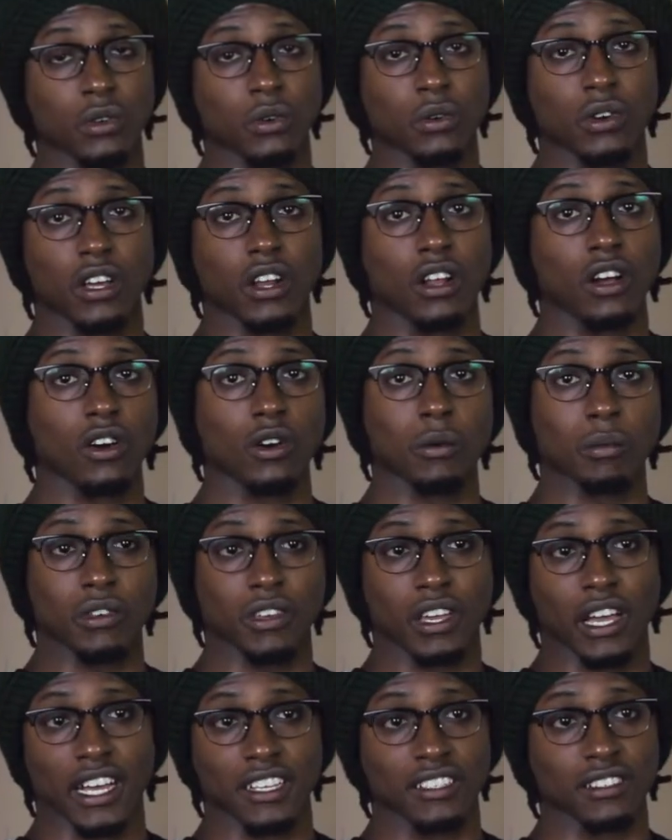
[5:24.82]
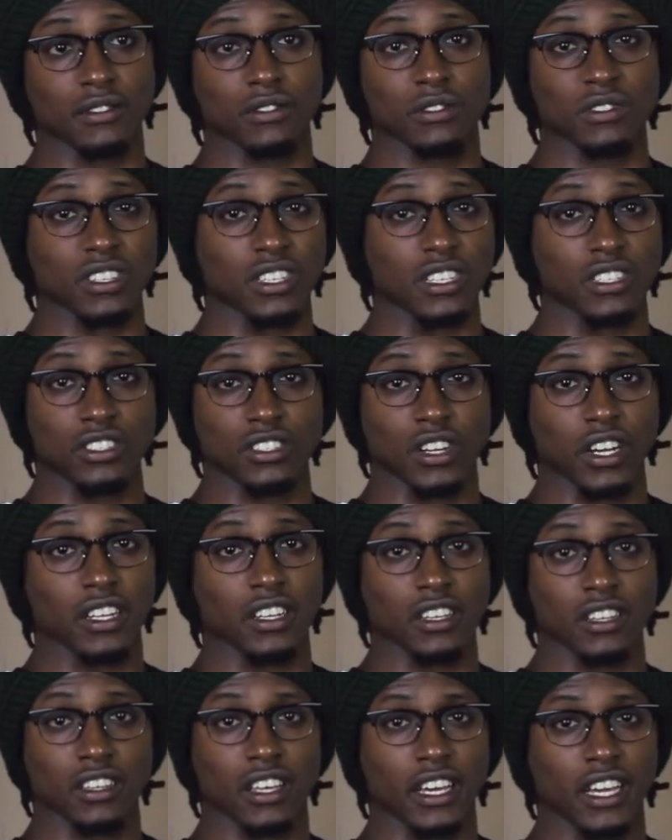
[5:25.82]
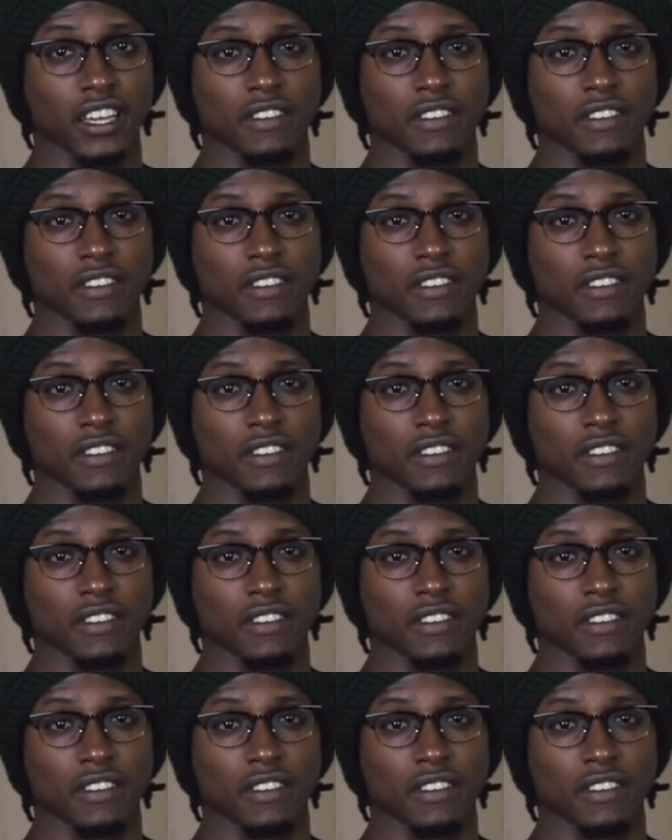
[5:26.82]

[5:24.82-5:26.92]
to, and I hope you guys have enjoyed it.